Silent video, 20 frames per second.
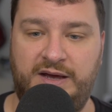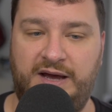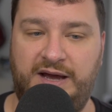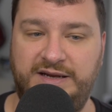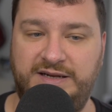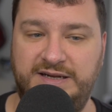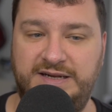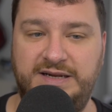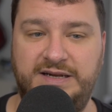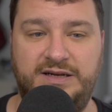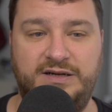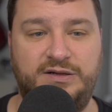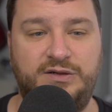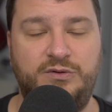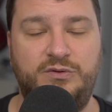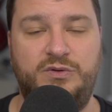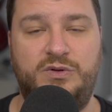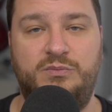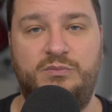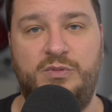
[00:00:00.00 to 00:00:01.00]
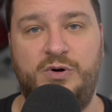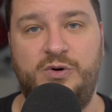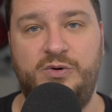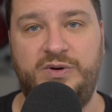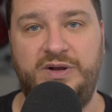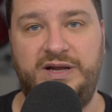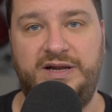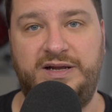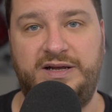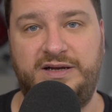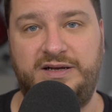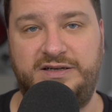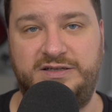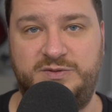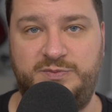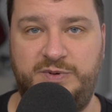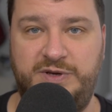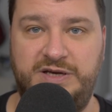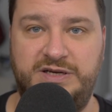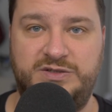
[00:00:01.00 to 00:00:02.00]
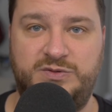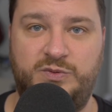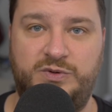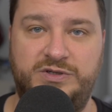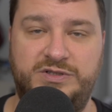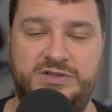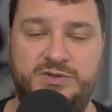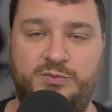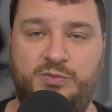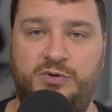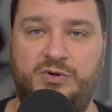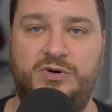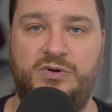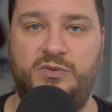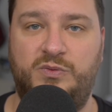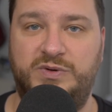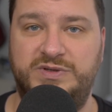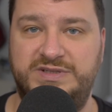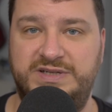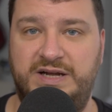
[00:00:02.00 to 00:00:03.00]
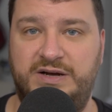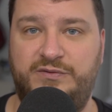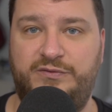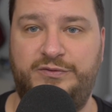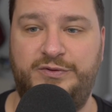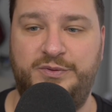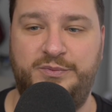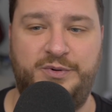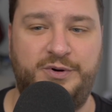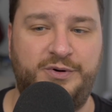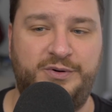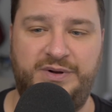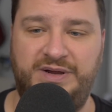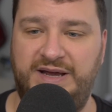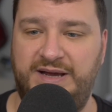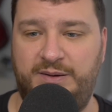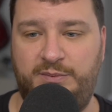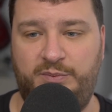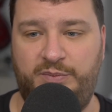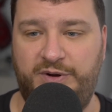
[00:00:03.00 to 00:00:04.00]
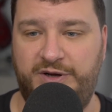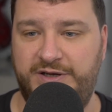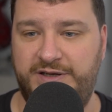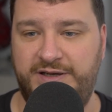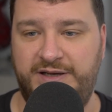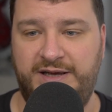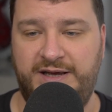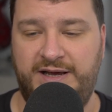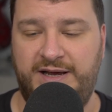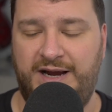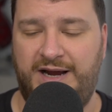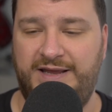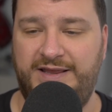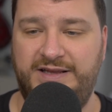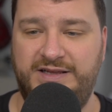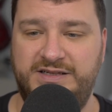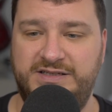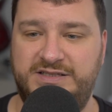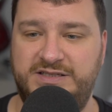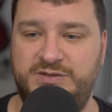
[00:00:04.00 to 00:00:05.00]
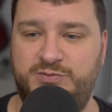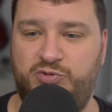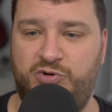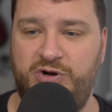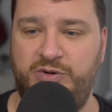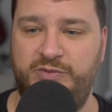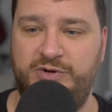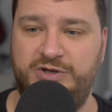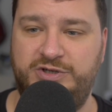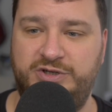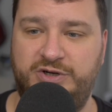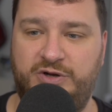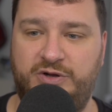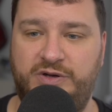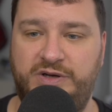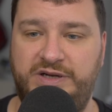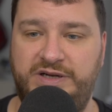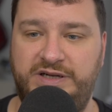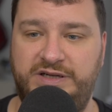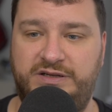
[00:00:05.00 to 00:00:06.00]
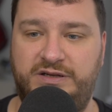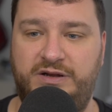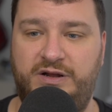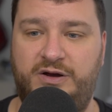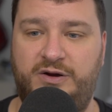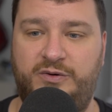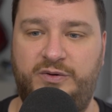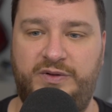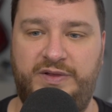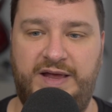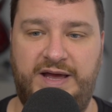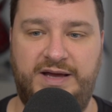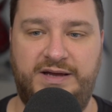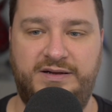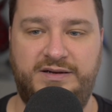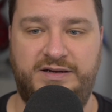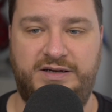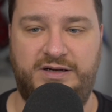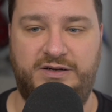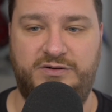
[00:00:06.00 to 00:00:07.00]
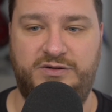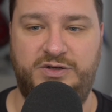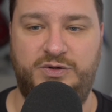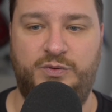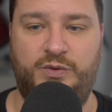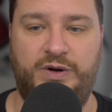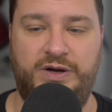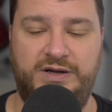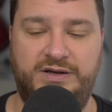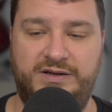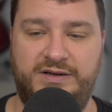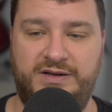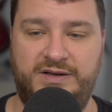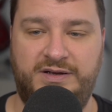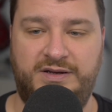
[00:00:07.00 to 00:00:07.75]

I didn't include the mode in it because PS1 support wasn't out for the mode yet, but I think this is pretty much all you need to know, and that, you know, do you want,